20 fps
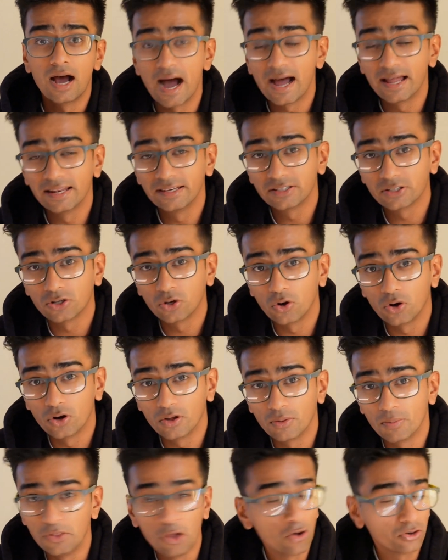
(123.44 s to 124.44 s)
and
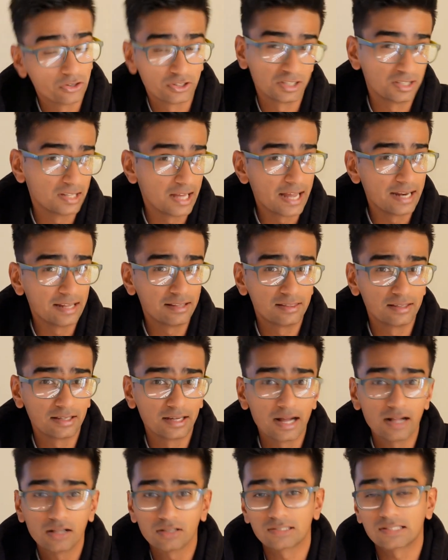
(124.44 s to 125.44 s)
not done
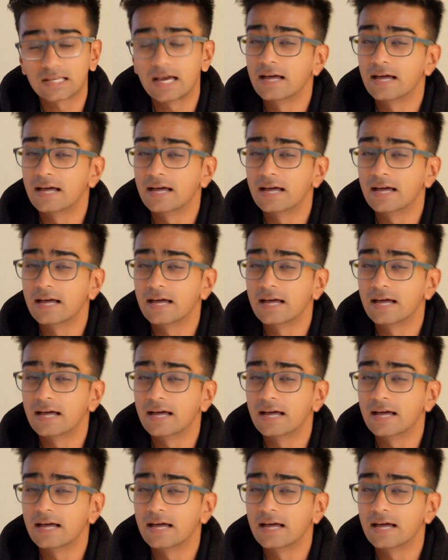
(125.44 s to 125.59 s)
anything else.